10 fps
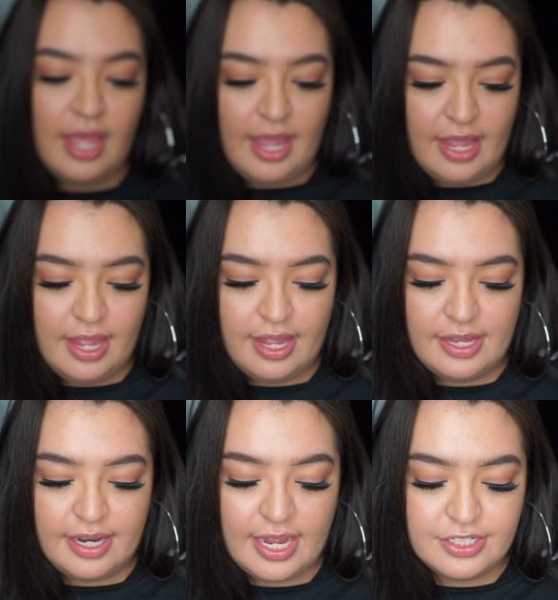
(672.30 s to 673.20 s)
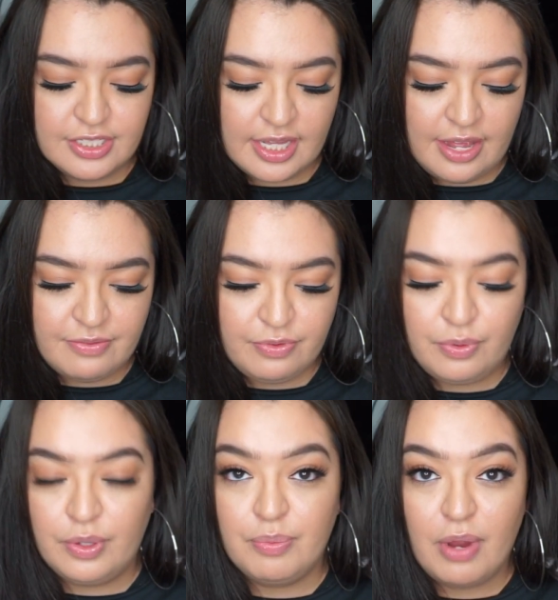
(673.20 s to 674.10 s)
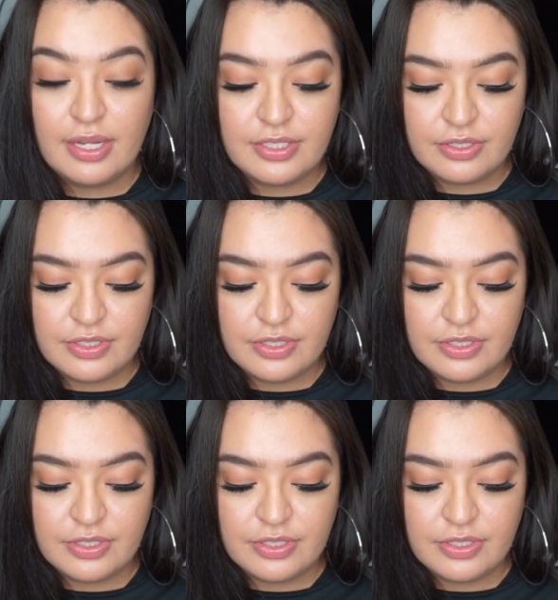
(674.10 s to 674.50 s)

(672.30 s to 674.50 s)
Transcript: And I just love Hoola bronzer.